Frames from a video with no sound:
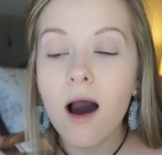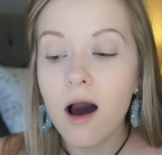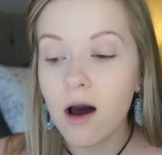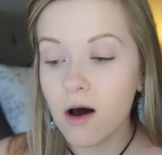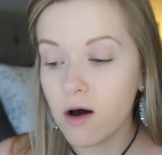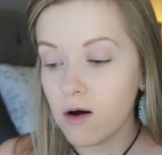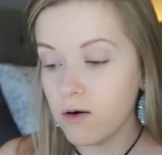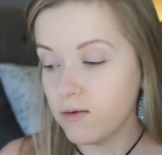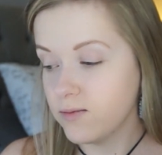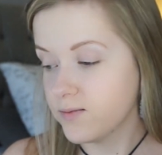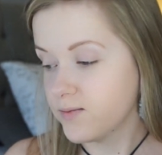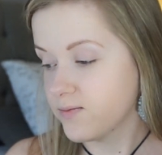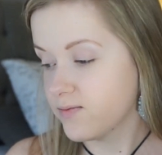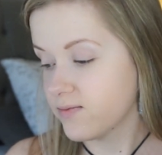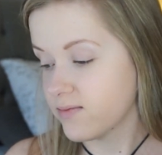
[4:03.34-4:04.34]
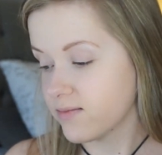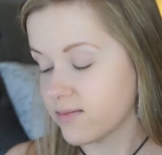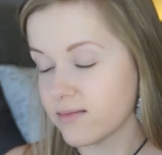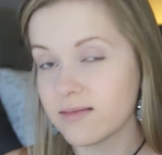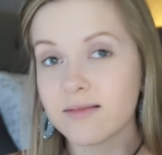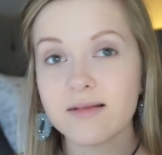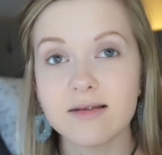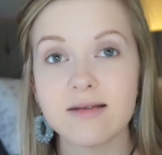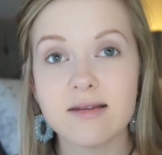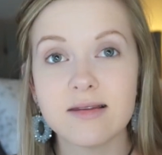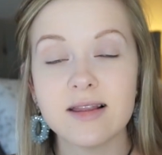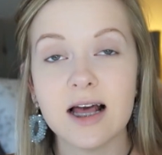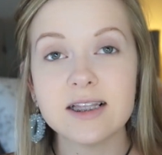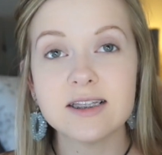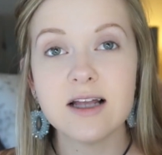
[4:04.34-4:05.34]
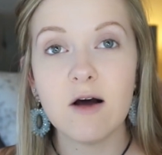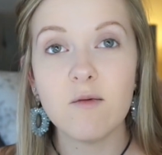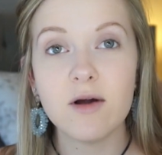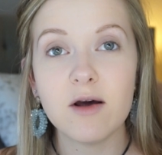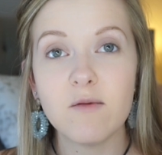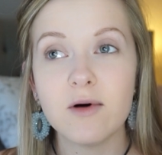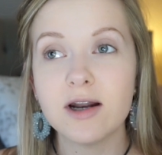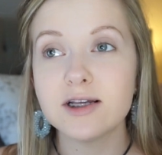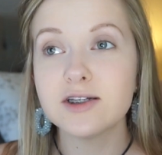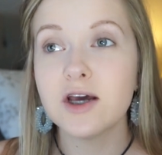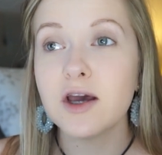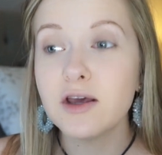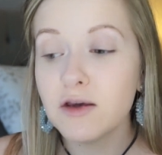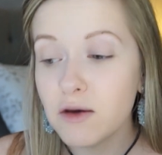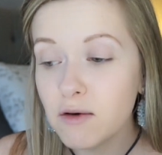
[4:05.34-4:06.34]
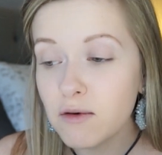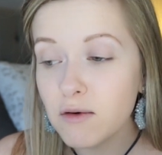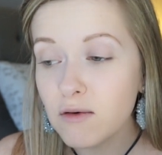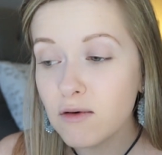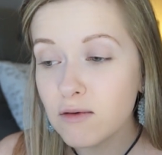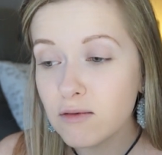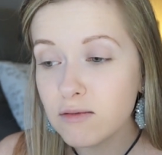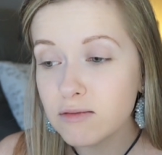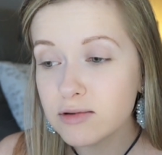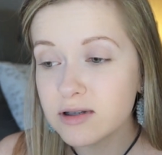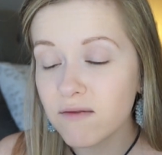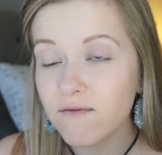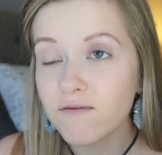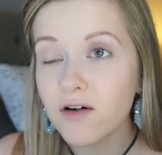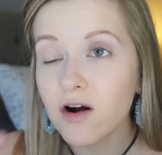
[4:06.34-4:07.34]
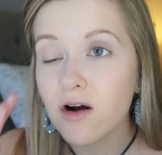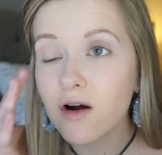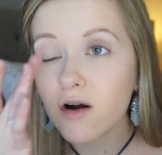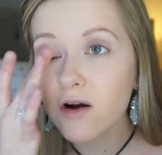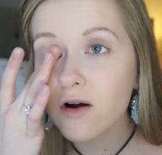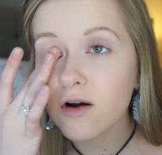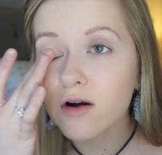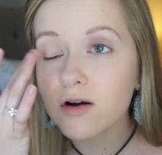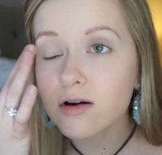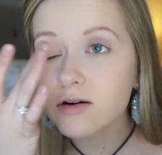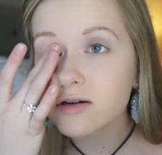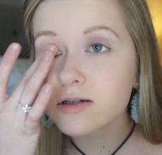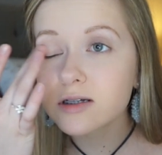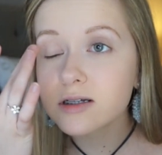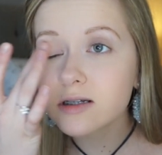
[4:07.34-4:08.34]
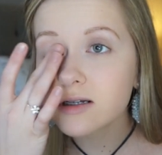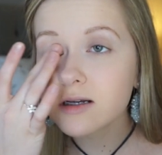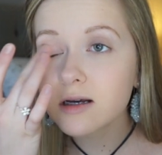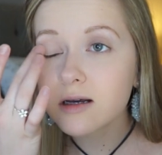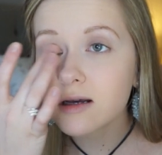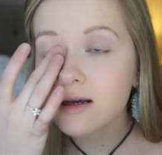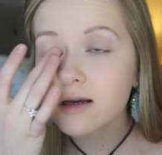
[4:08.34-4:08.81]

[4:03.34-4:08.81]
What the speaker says: Uh-oh. That's not what I wanted to use first.